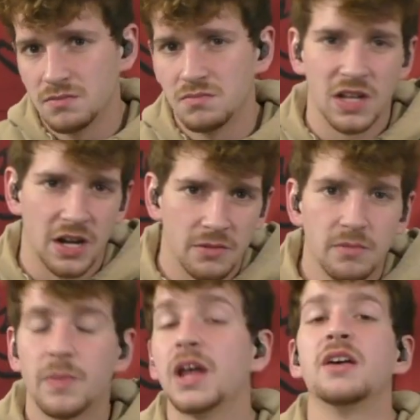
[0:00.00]

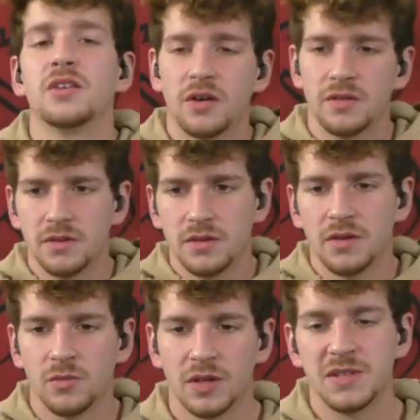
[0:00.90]

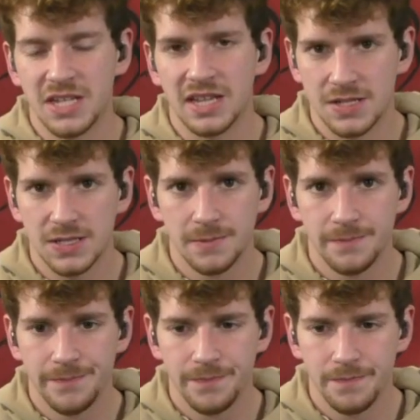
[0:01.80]
Let me say this.
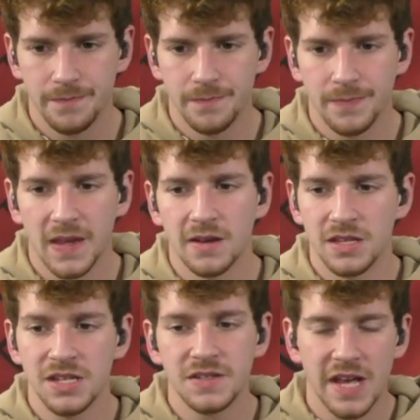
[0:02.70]

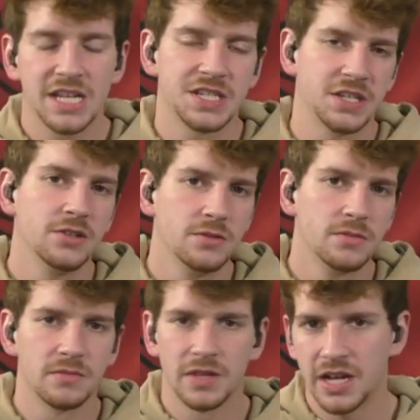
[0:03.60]
These last two
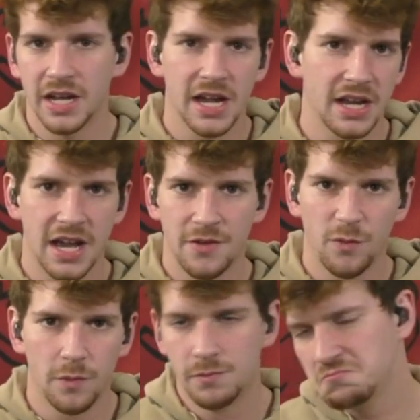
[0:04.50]
that I kind of
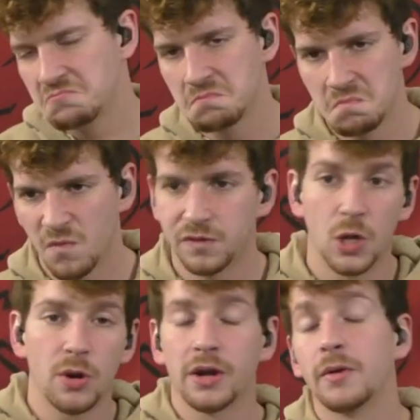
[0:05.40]
have
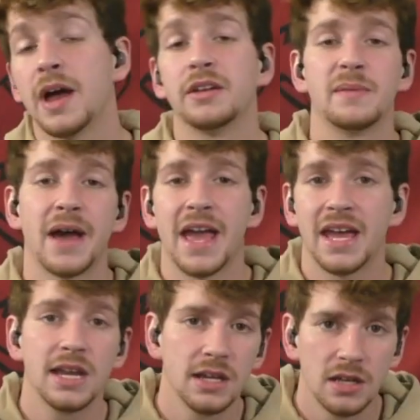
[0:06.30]
floating around in my
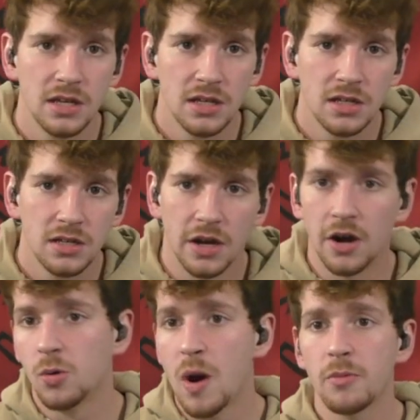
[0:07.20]
head
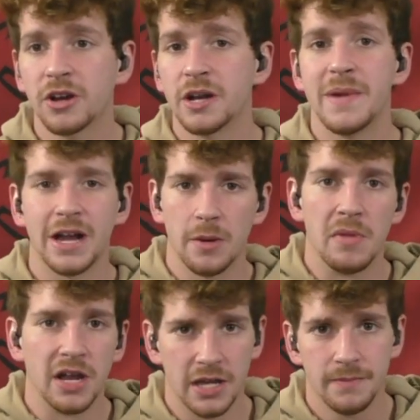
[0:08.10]
are where we're going to make our
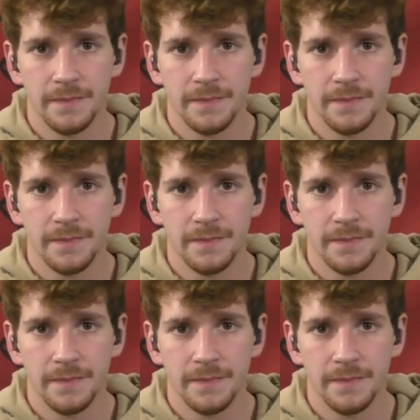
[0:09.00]
money.